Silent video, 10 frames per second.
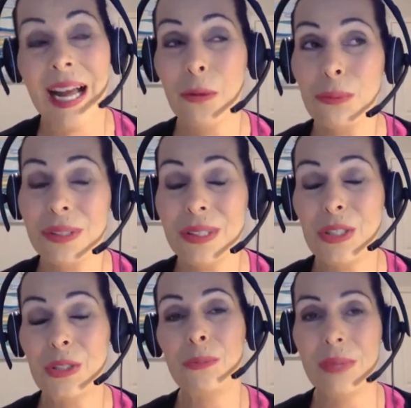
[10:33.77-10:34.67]
I really
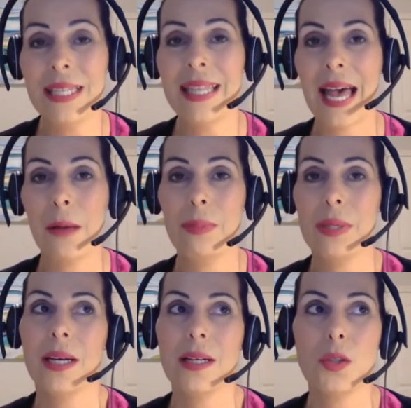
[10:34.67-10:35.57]
do mean that,
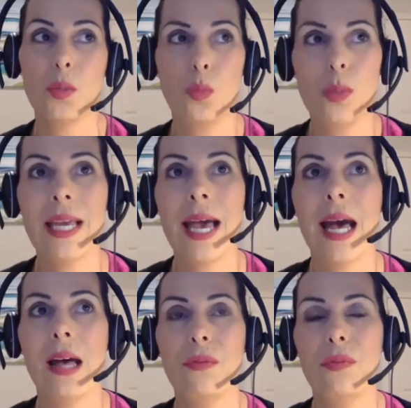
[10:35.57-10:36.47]
because we
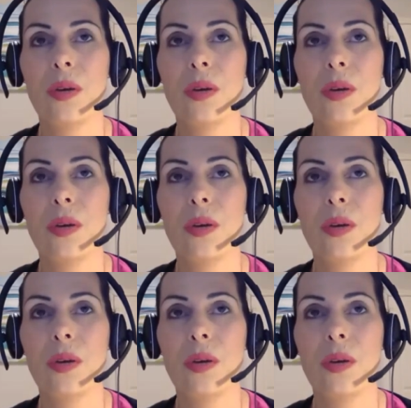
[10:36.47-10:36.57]
have